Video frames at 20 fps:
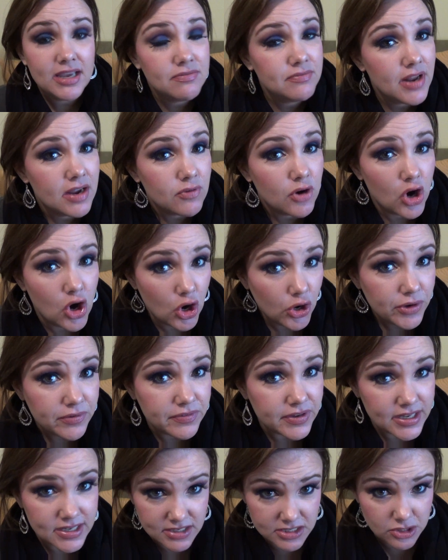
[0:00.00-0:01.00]
have never heard of
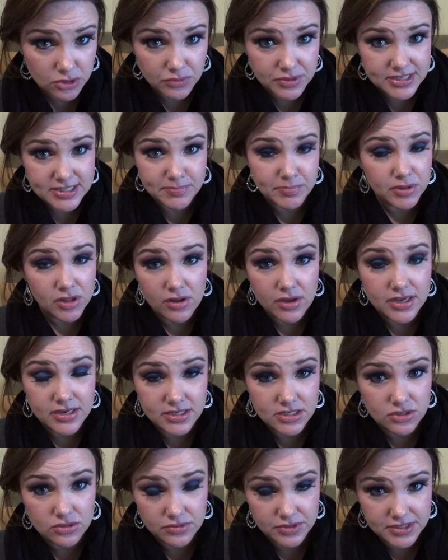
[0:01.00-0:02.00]
it until
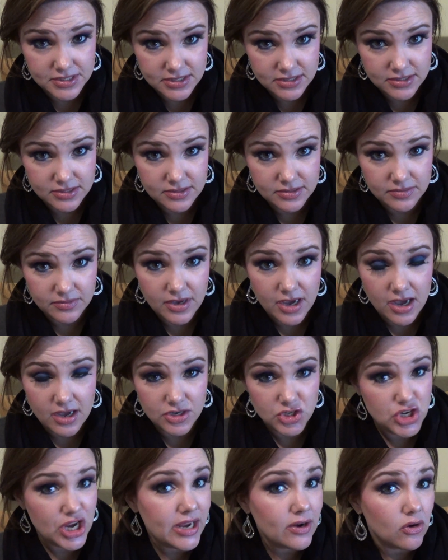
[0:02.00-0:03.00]
this
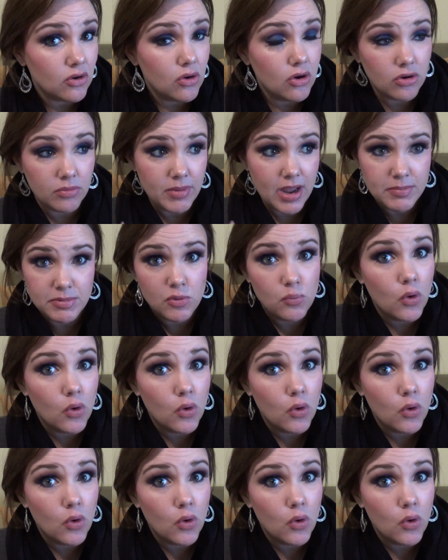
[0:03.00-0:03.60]
channel, or maybe